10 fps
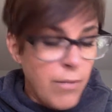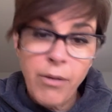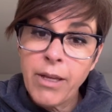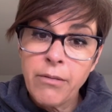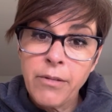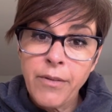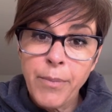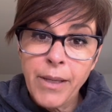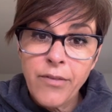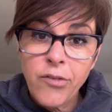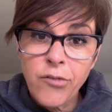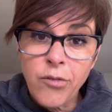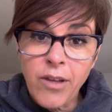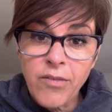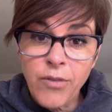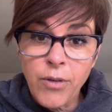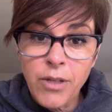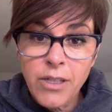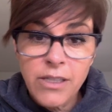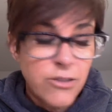weekend was a bit
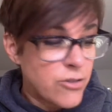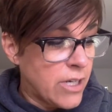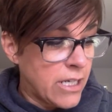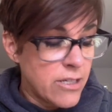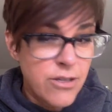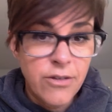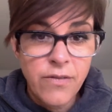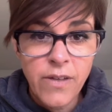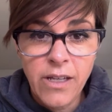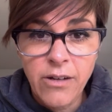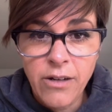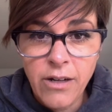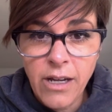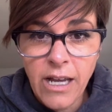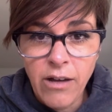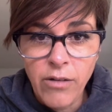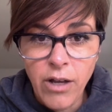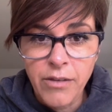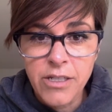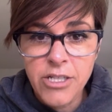stressful trying to figure out
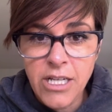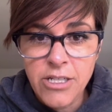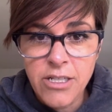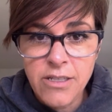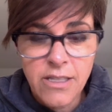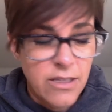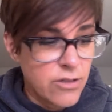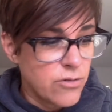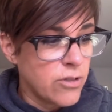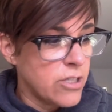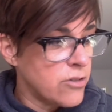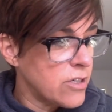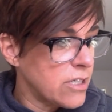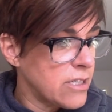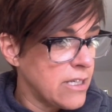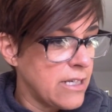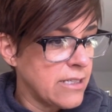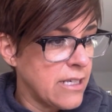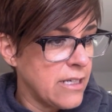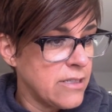all the changes that the school district is
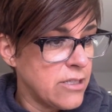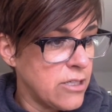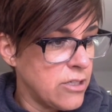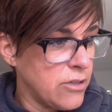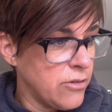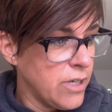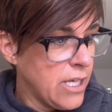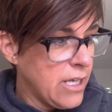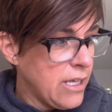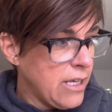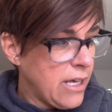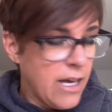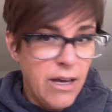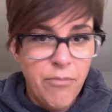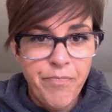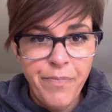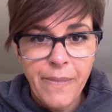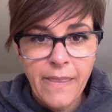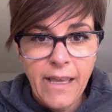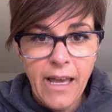asking us to do.
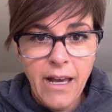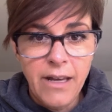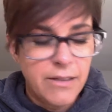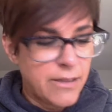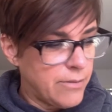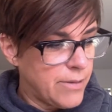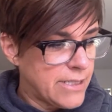Yeah, it